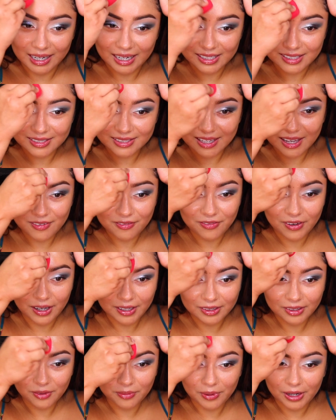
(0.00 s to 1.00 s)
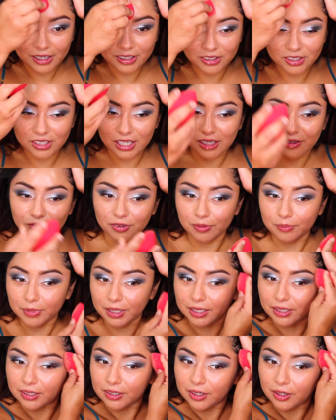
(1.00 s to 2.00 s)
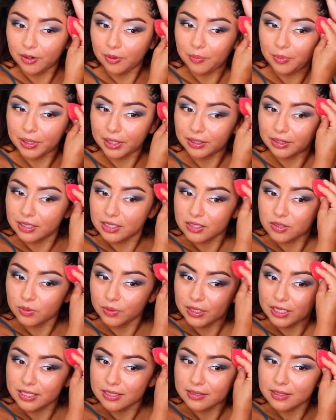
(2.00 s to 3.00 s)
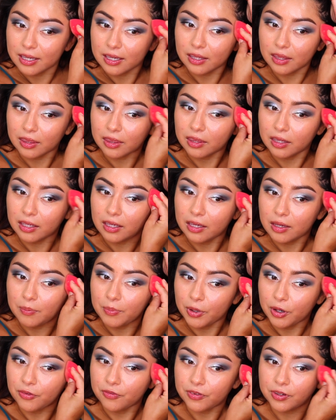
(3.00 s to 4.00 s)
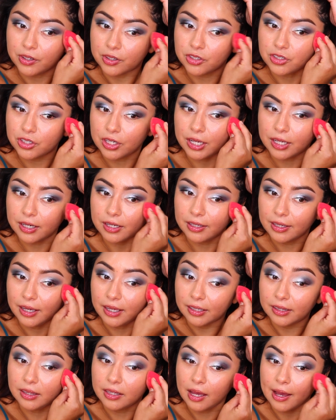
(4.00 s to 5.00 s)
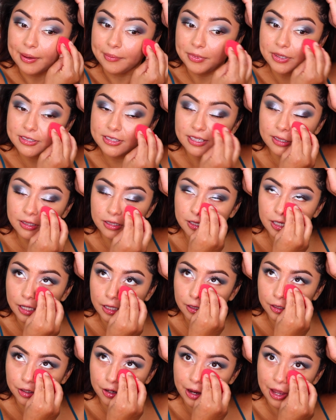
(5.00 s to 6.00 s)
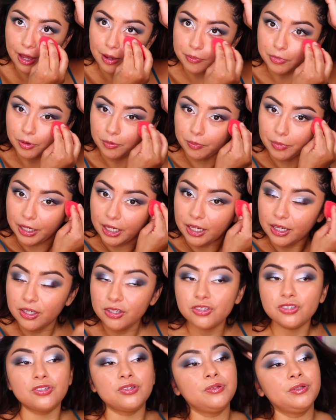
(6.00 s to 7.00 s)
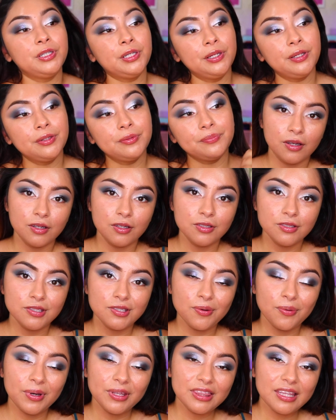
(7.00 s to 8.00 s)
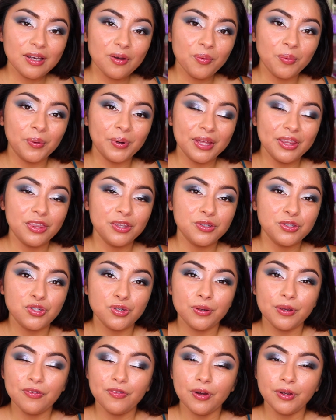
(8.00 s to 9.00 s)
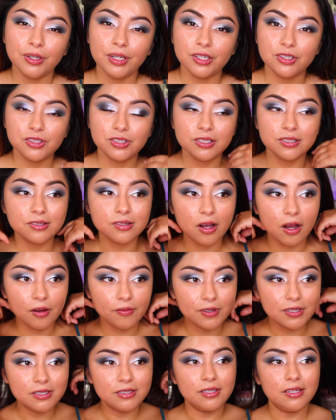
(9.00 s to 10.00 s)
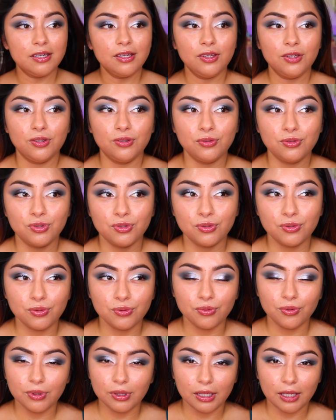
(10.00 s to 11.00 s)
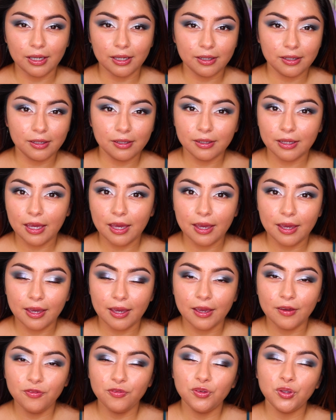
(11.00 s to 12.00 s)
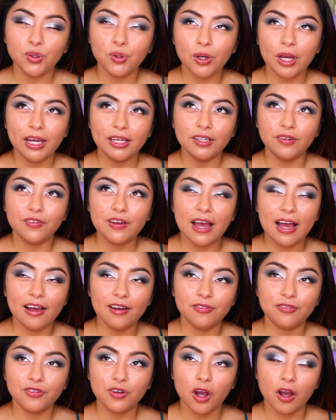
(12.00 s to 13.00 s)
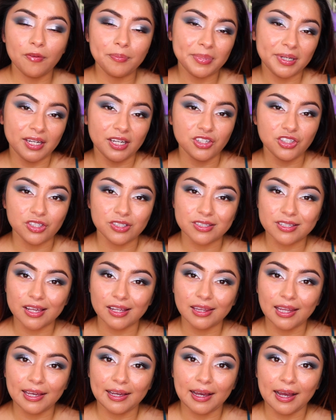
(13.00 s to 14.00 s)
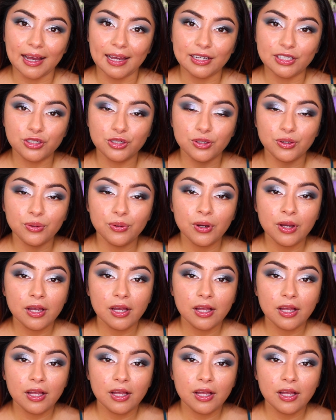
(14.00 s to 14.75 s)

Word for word: I just can't find the right shade for me, you know, but this one is like the perfect shade. Again, I'm using the color Amber Beige. So one thing with dewy foundations, obviously you do like, if you kind of have combination skin like I do,